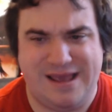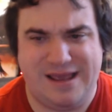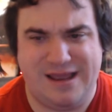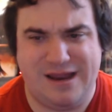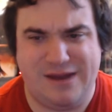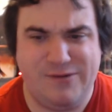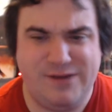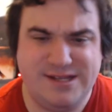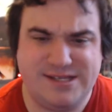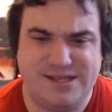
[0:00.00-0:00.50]

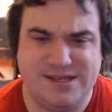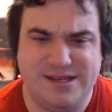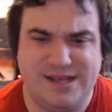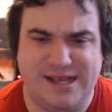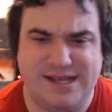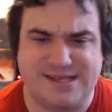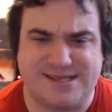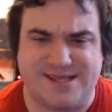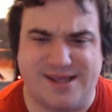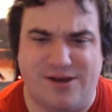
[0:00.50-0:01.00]
In recent
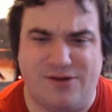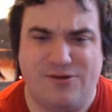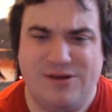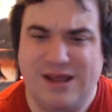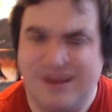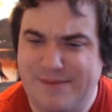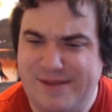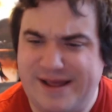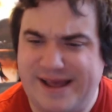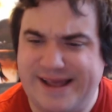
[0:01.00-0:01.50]
years though,
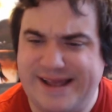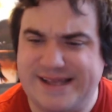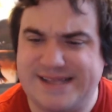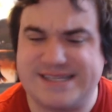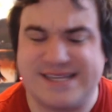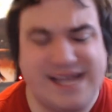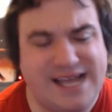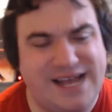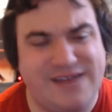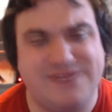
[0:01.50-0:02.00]

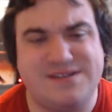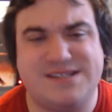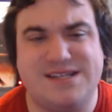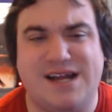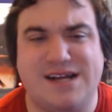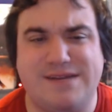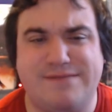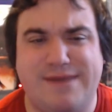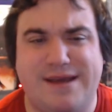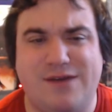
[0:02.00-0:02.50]
emulators have
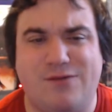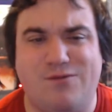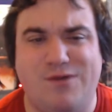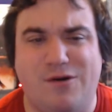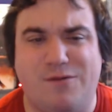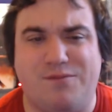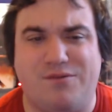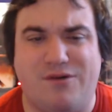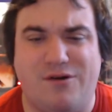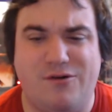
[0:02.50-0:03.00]
started to make
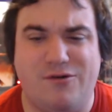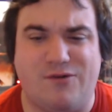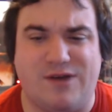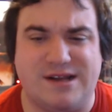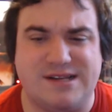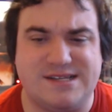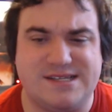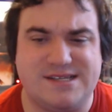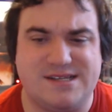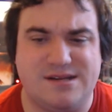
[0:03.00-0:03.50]
real
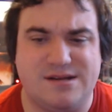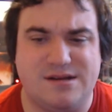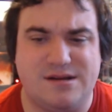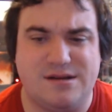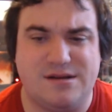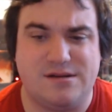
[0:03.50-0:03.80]
progress.